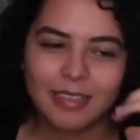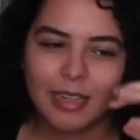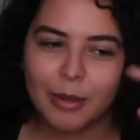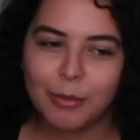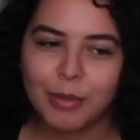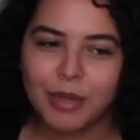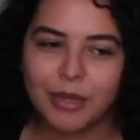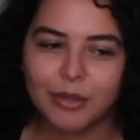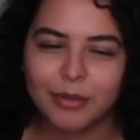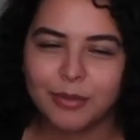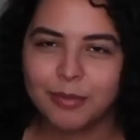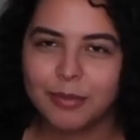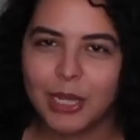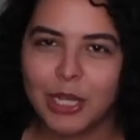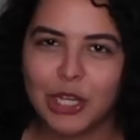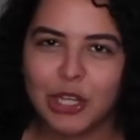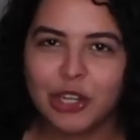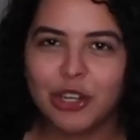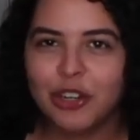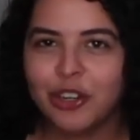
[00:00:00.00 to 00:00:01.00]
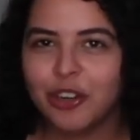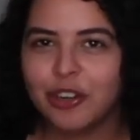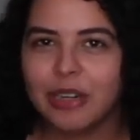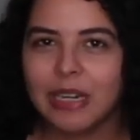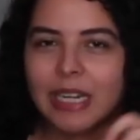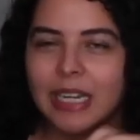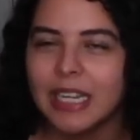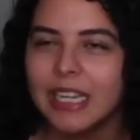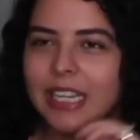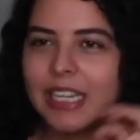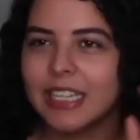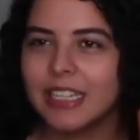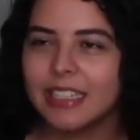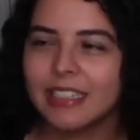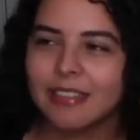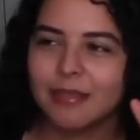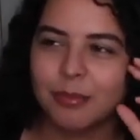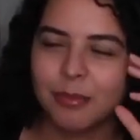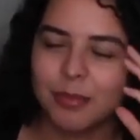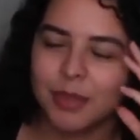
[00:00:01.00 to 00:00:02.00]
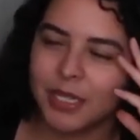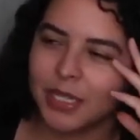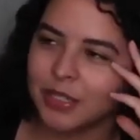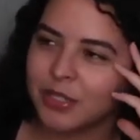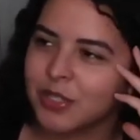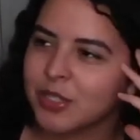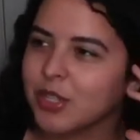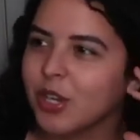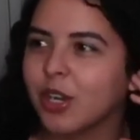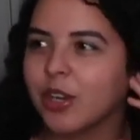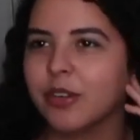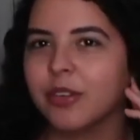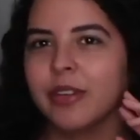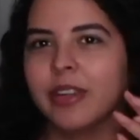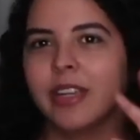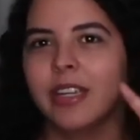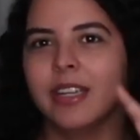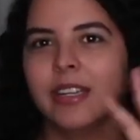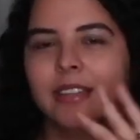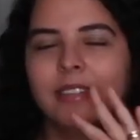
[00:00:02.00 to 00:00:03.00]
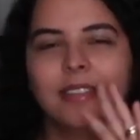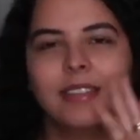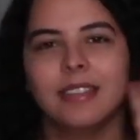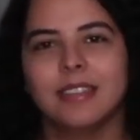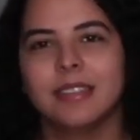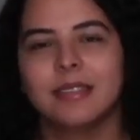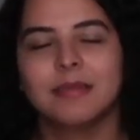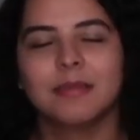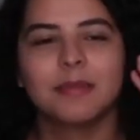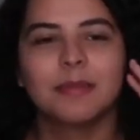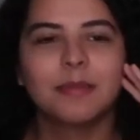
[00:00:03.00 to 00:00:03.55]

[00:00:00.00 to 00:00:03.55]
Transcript: about making her cry and being sorry, and